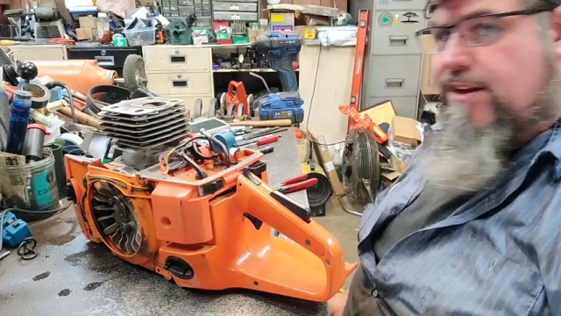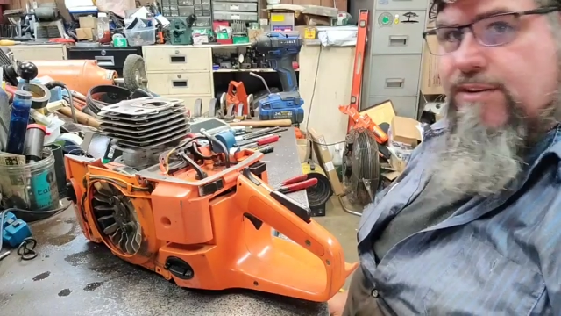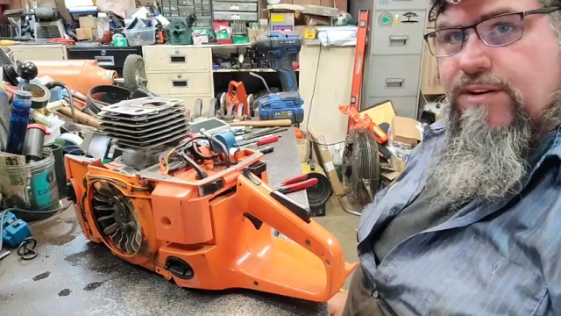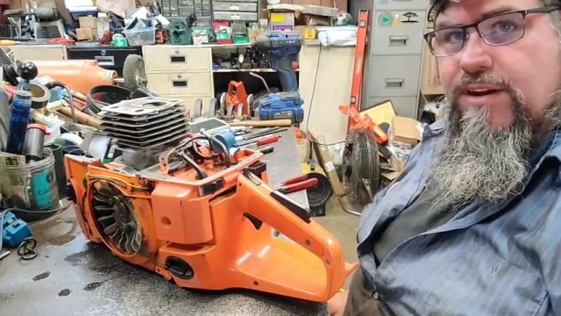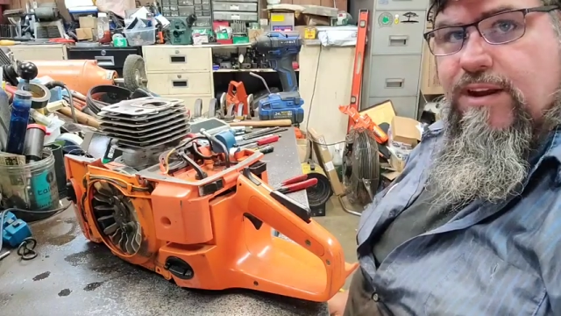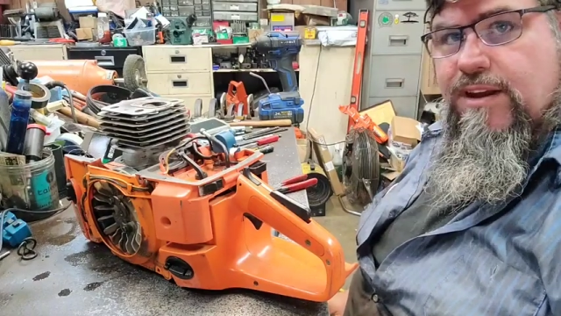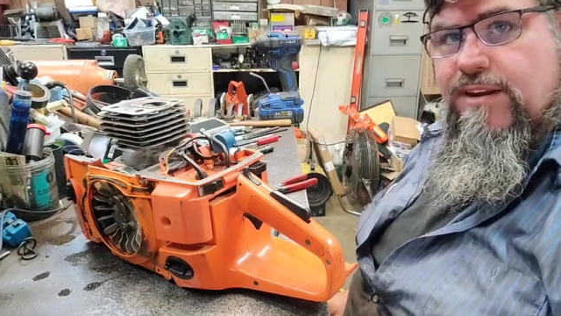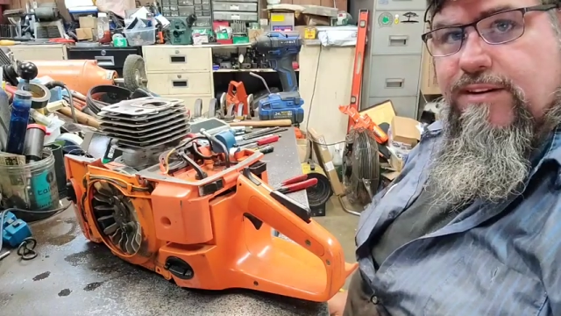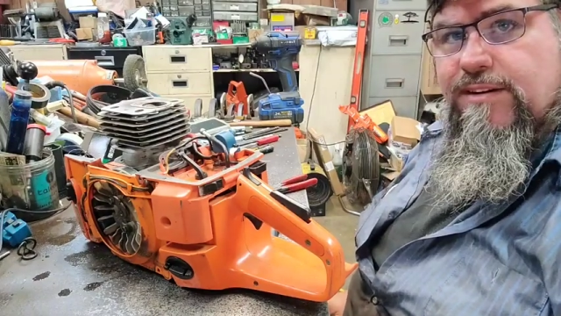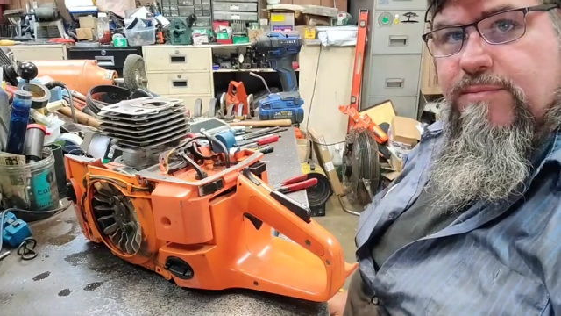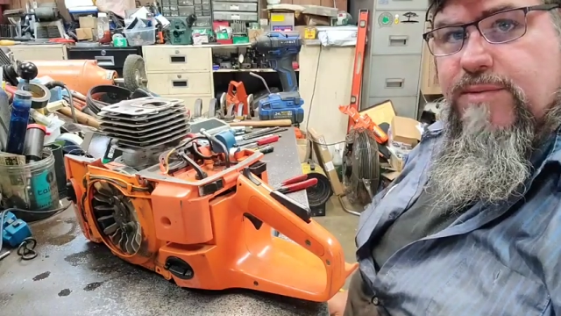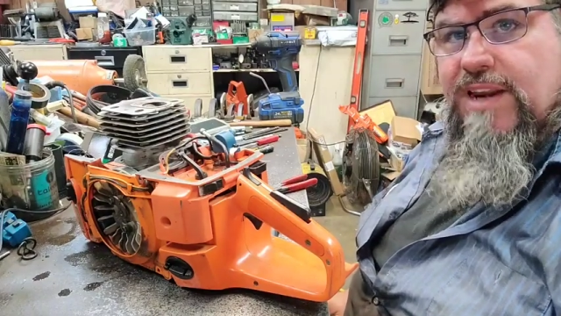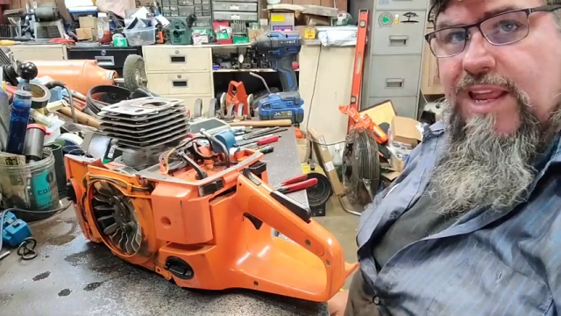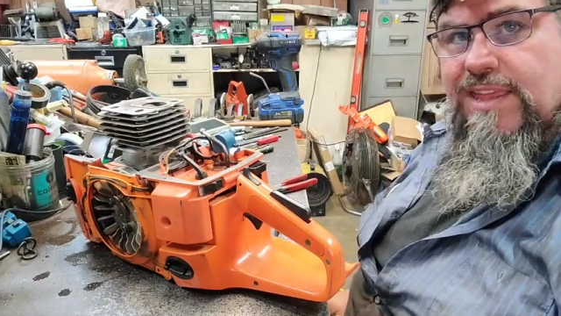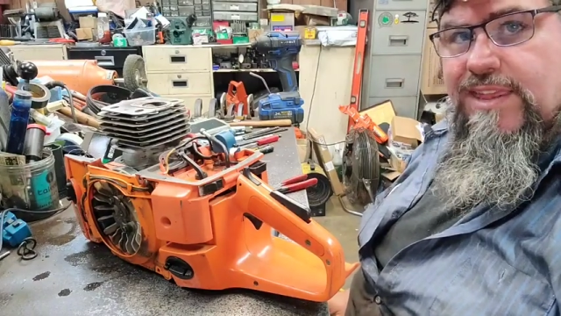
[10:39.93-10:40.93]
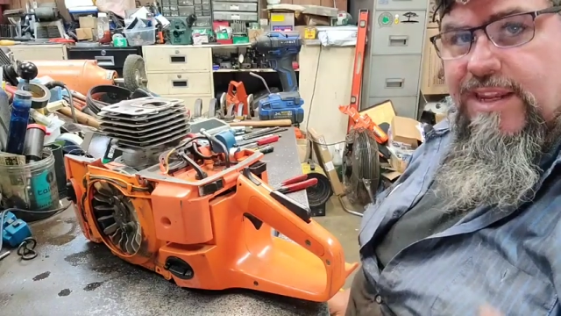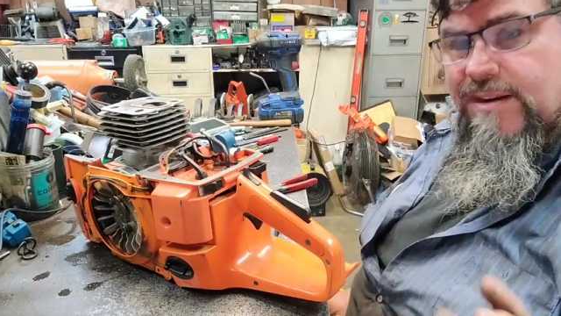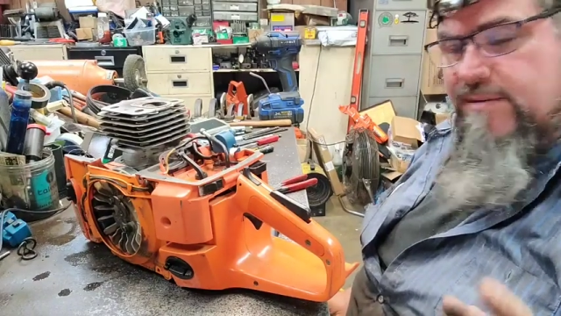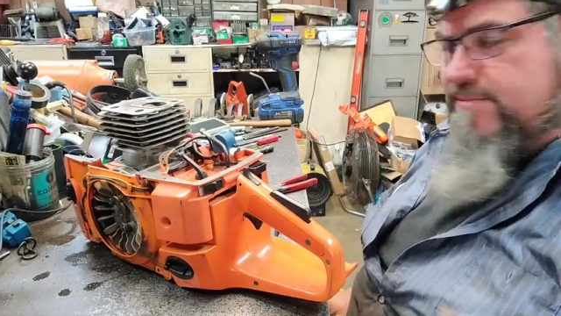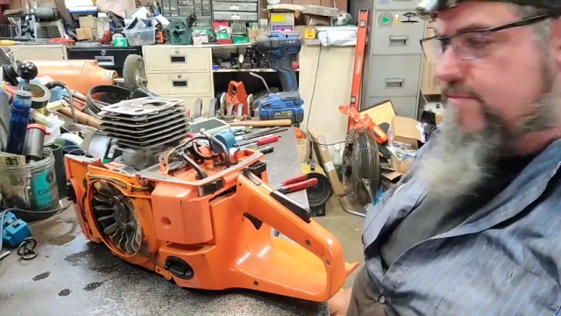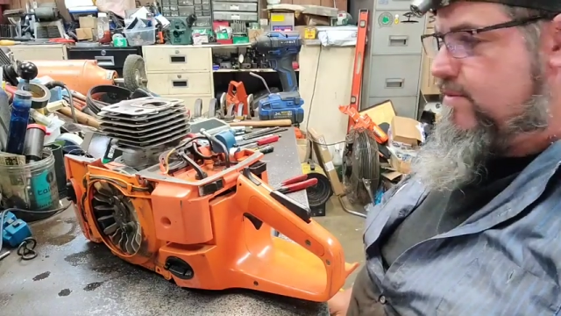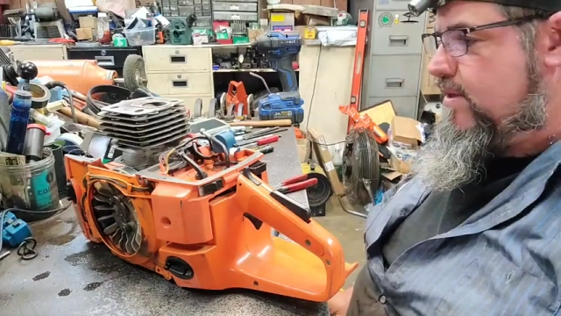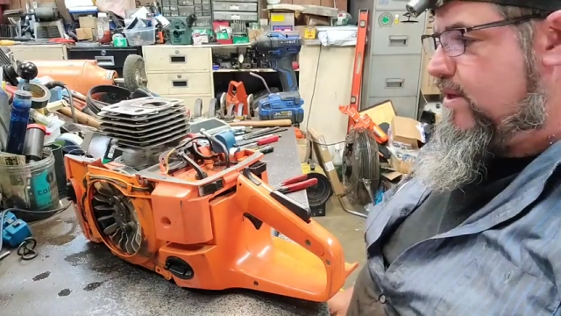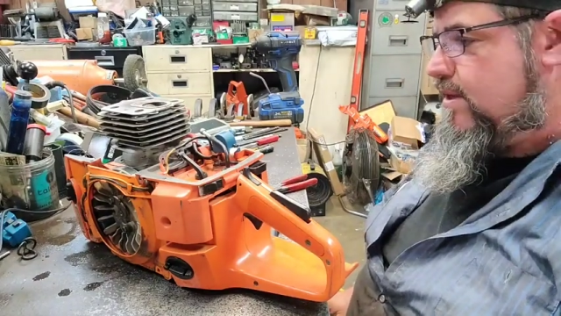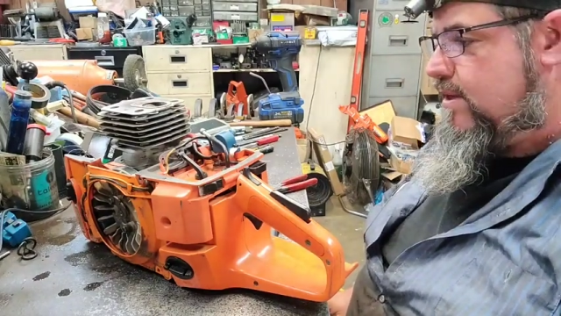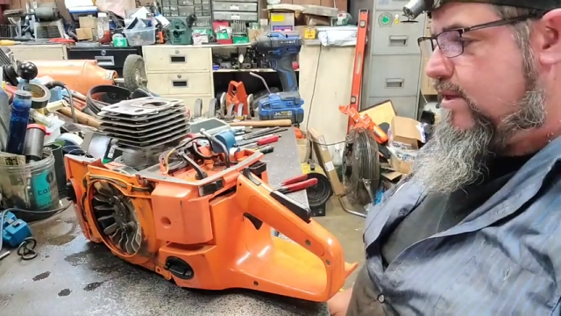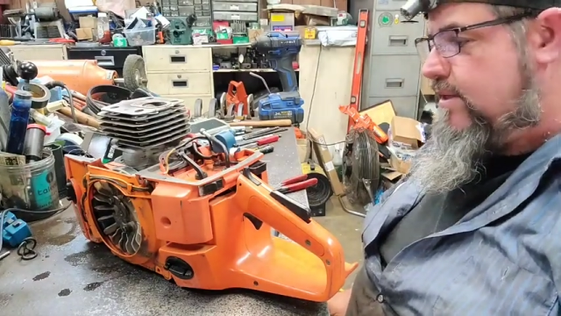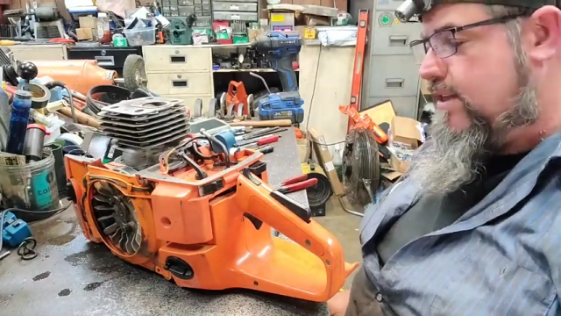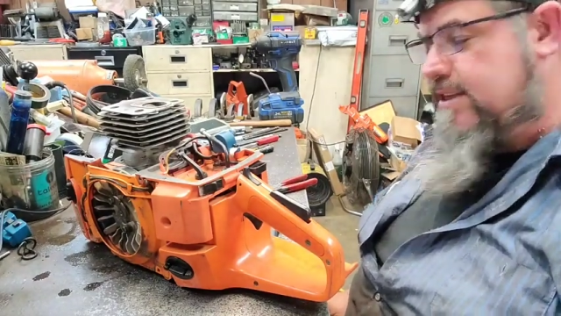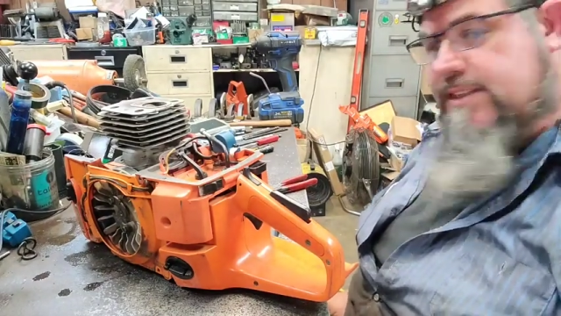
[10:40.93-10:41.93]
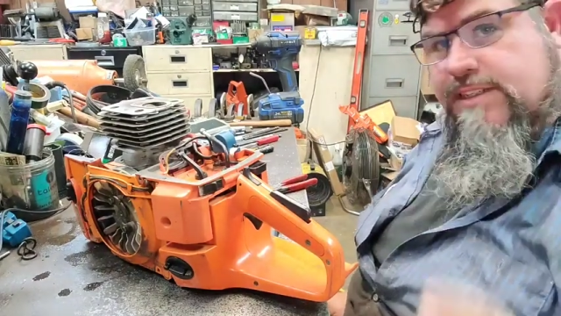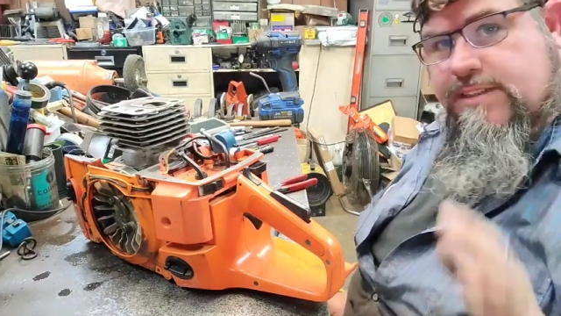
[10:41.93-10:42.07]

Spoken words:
go to 100, but I think this